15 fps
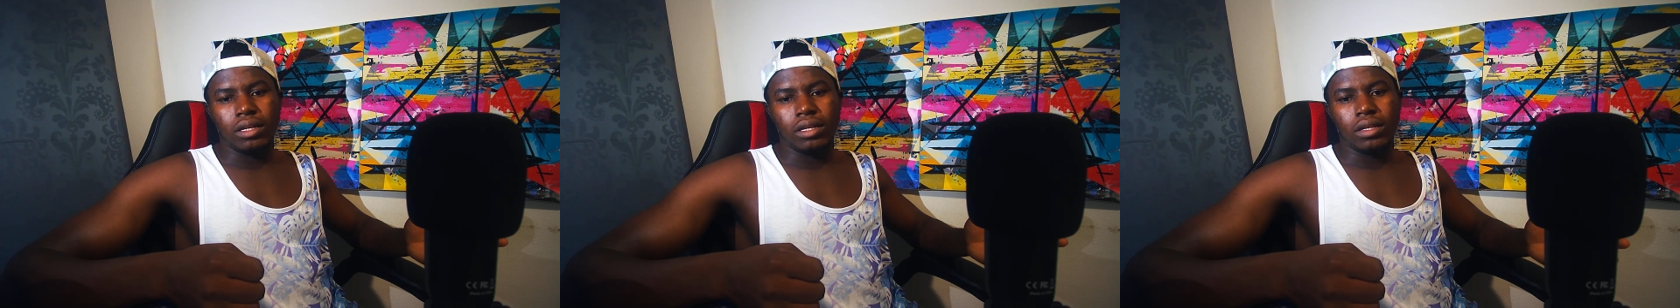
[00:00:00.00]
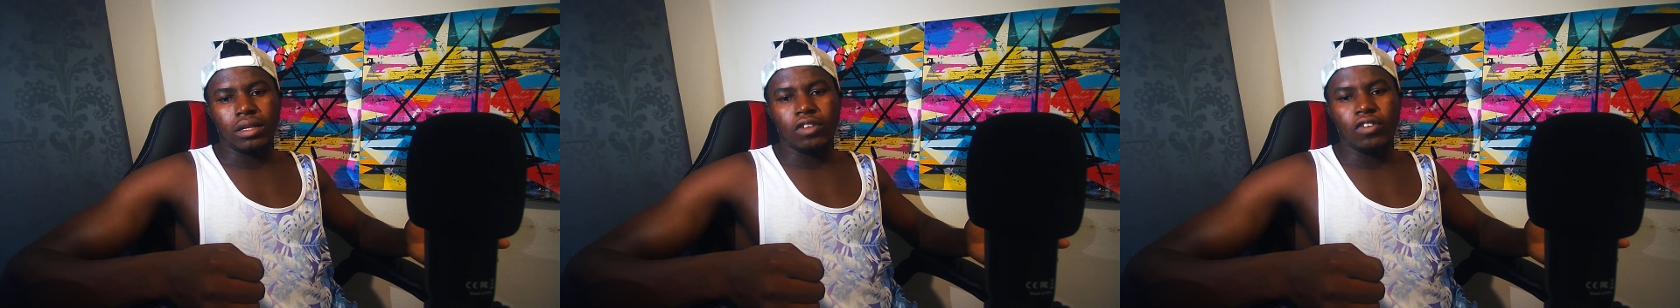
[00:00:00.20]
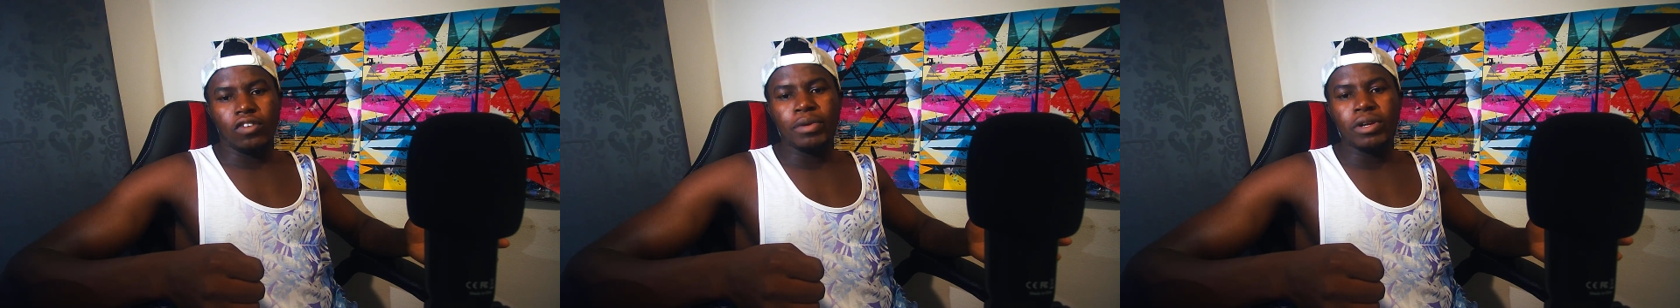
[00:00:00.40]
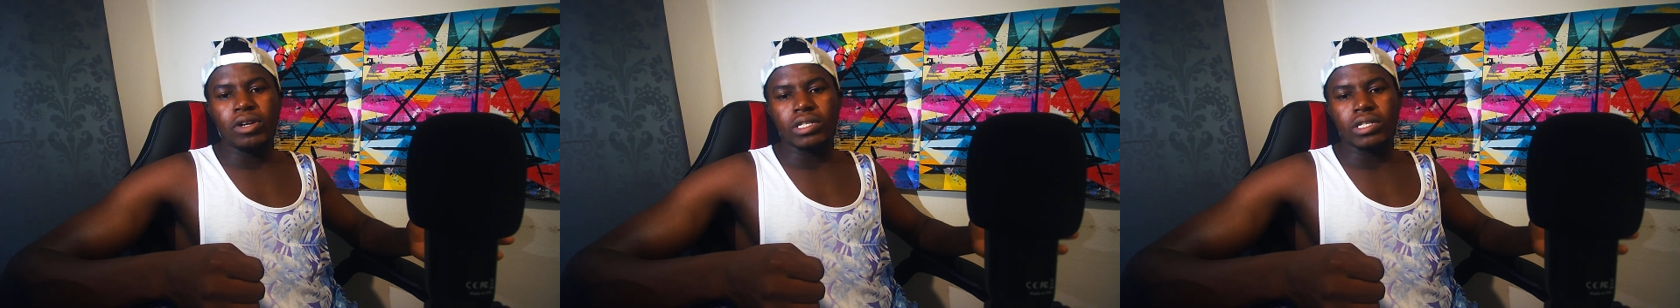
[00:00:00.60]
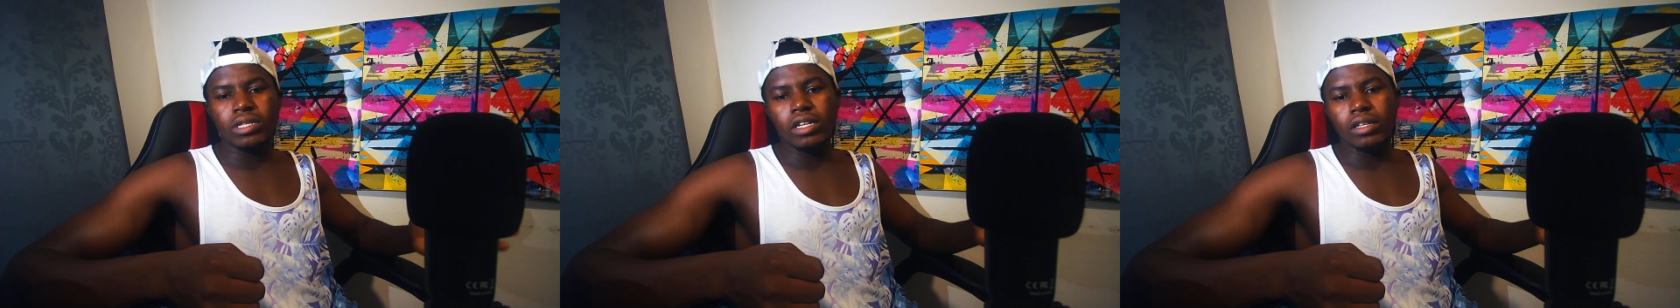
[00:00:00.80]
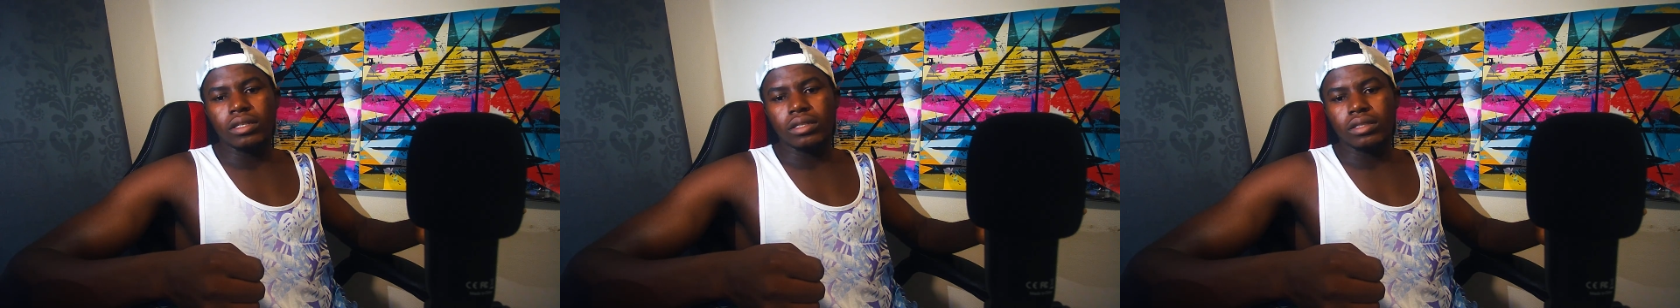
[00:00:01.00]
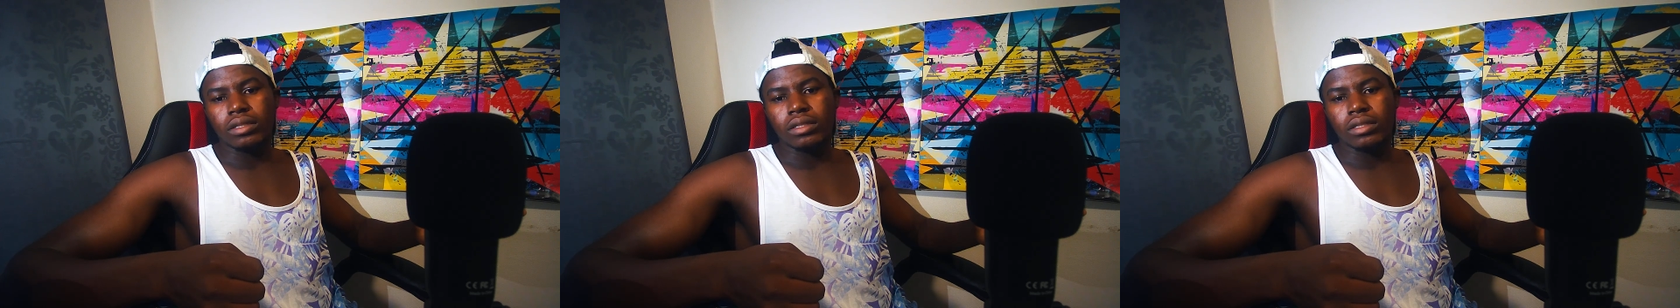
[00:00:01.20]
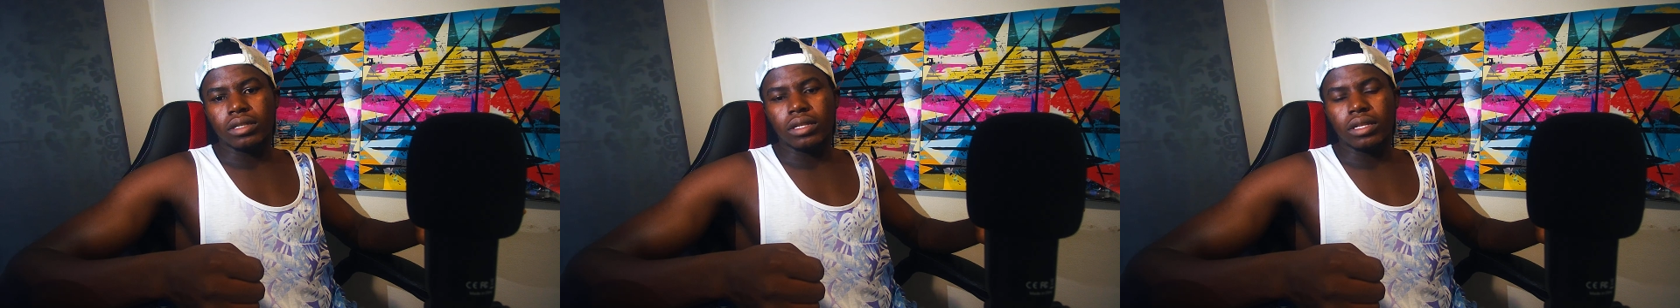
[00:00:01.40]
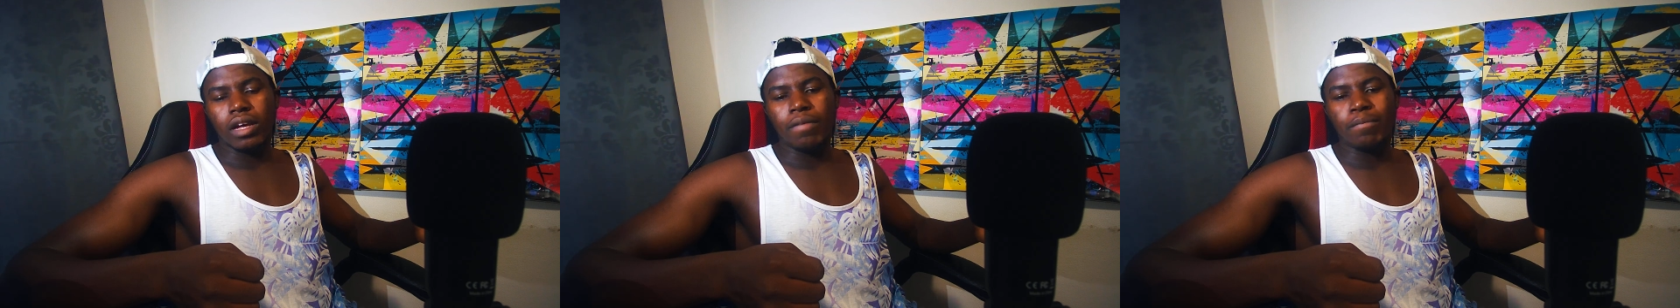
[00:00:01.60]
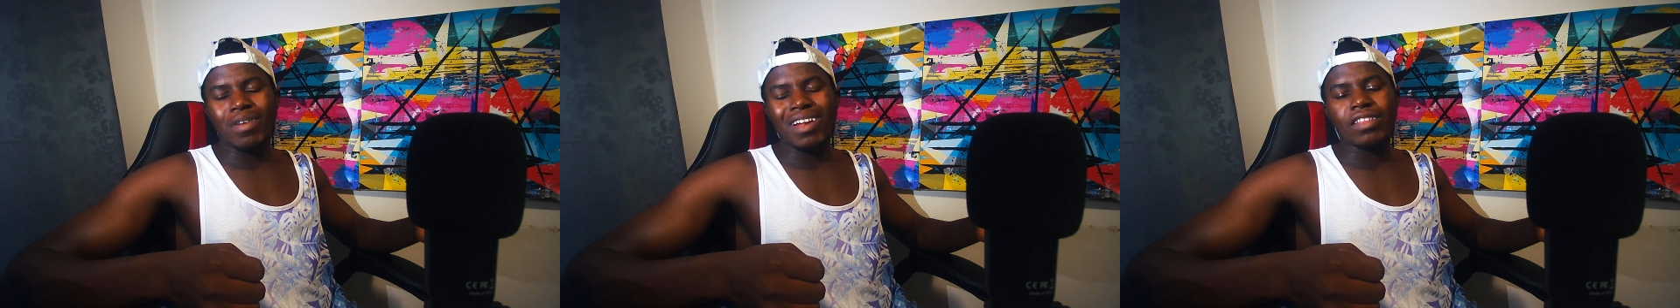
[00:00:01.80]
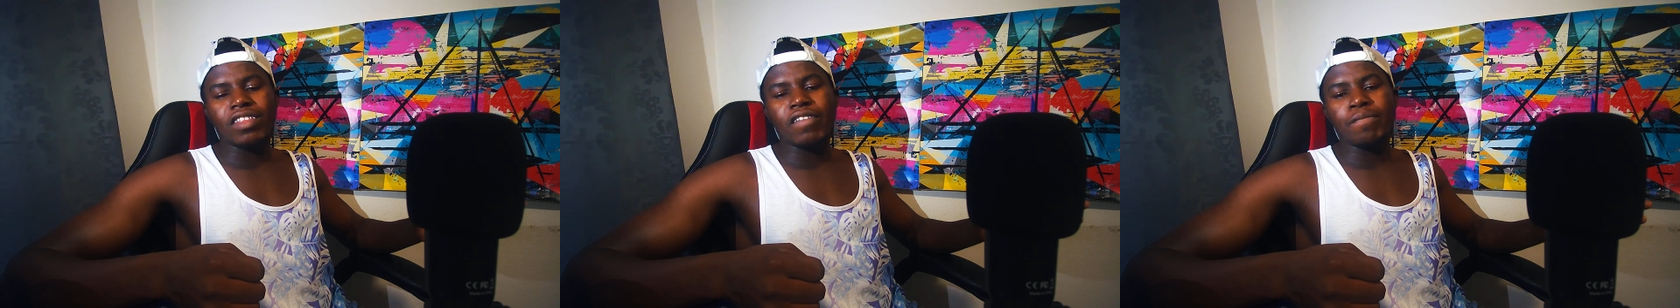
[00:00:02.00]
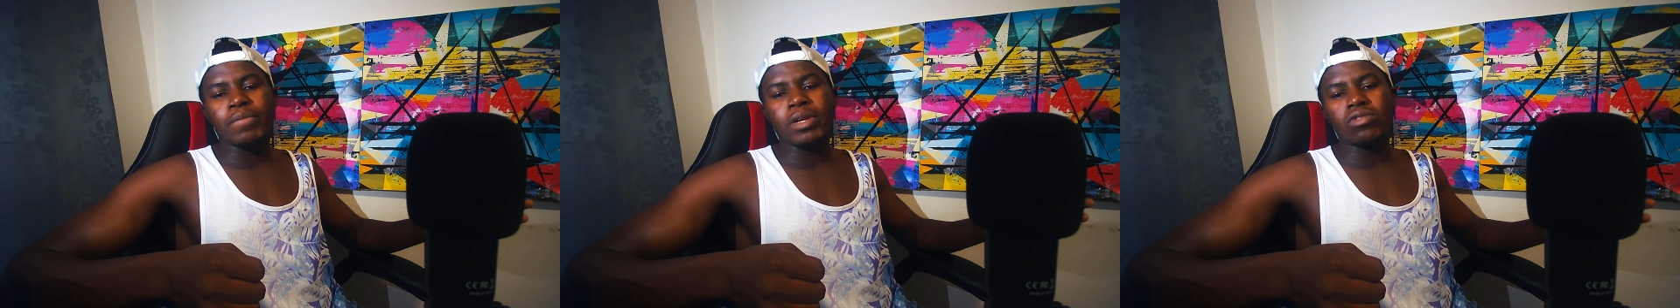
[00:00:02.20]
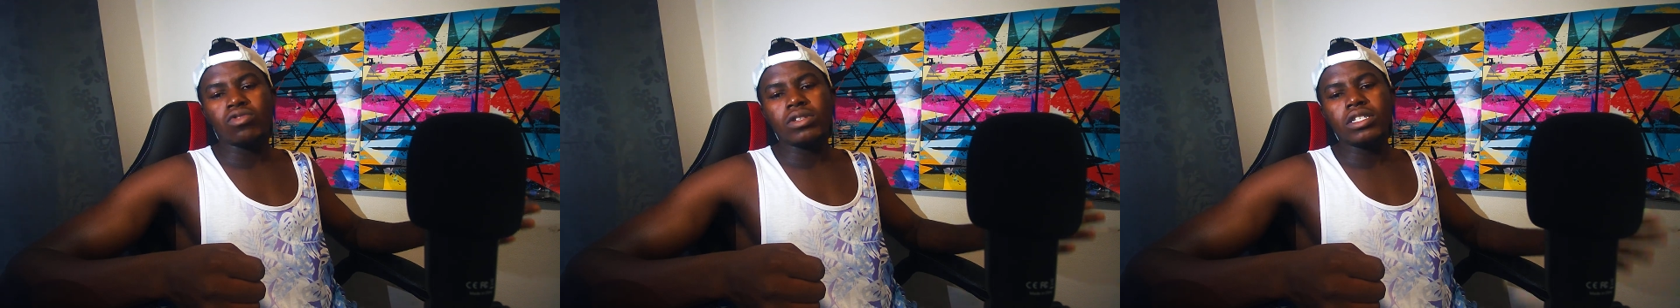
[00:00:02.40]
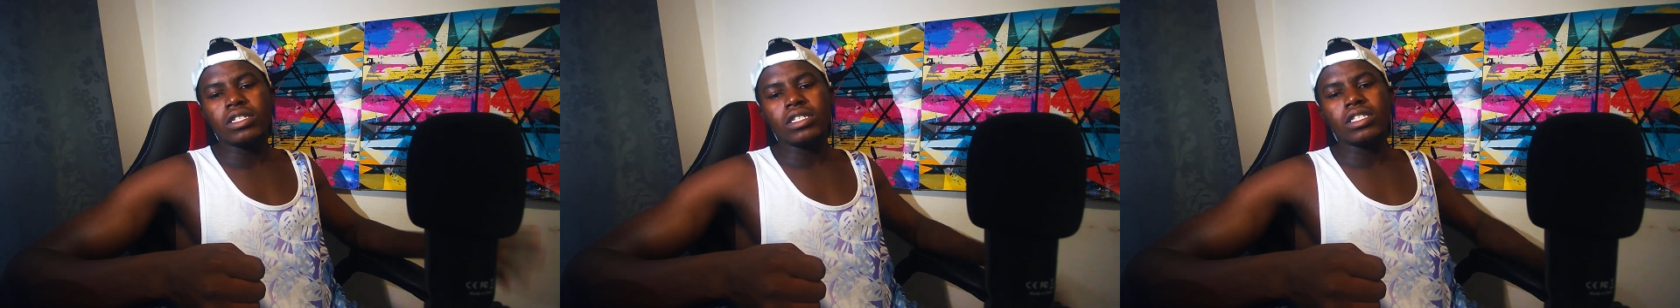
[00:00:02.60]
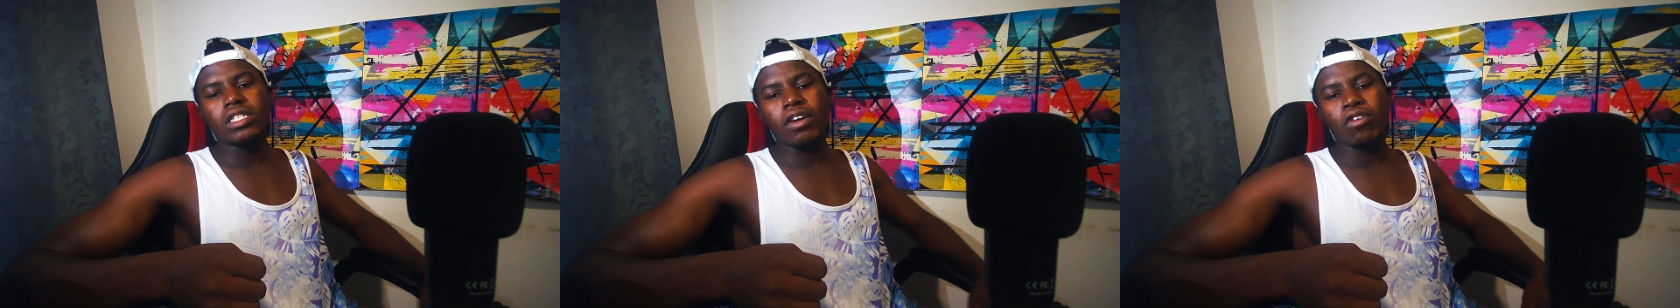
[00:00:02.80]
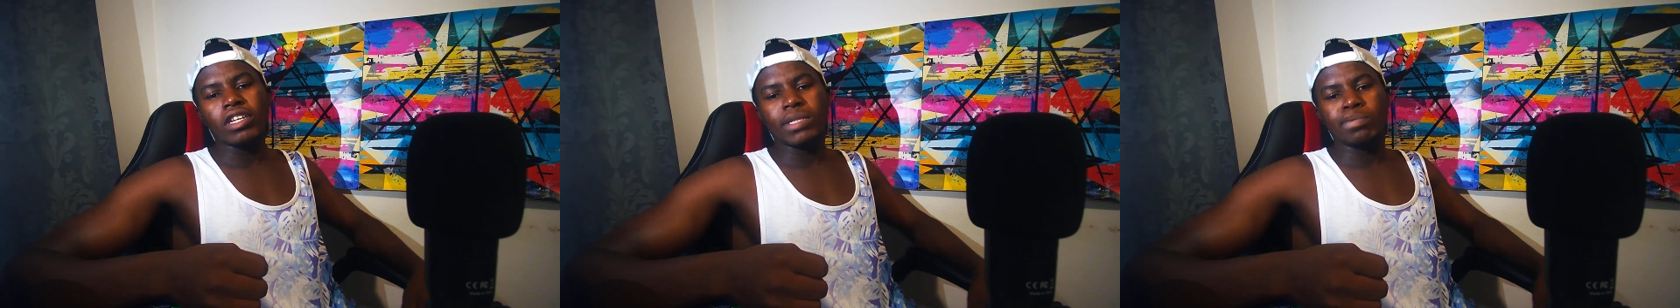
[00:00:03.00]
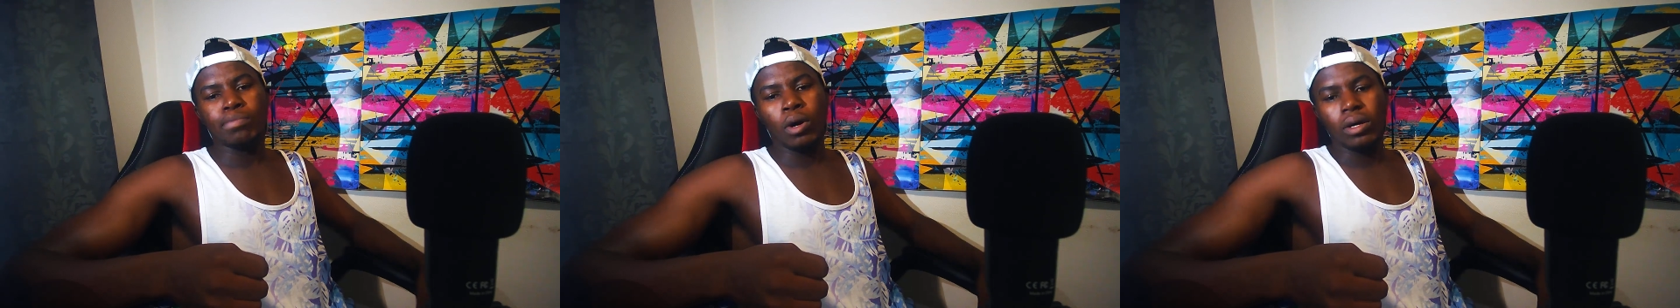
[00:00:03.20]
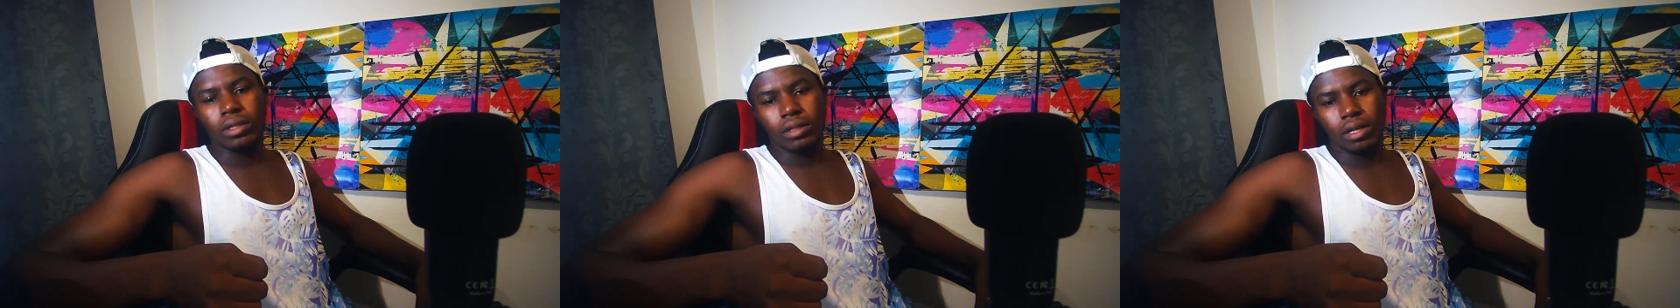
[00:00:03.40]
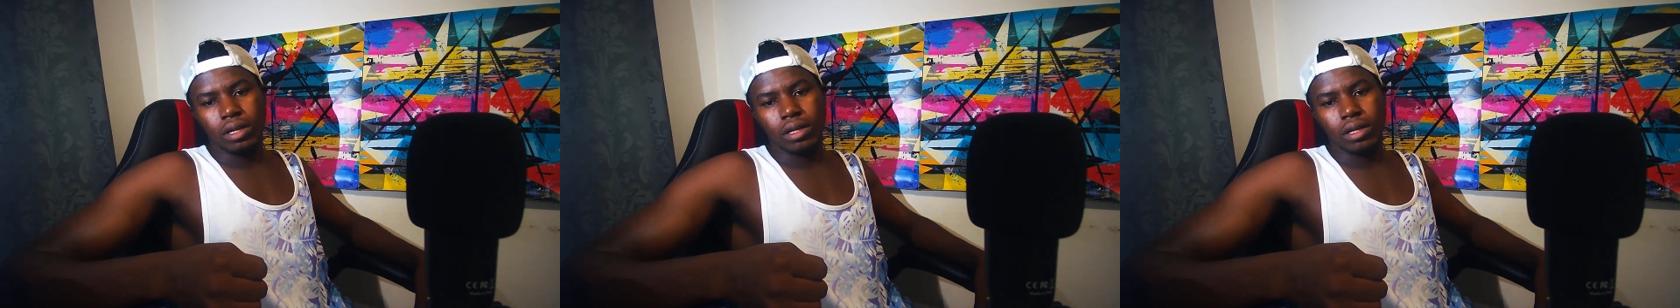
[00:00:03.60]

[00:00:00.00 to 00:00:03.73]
you've been ruling, bruh, they've been ruling since I was born.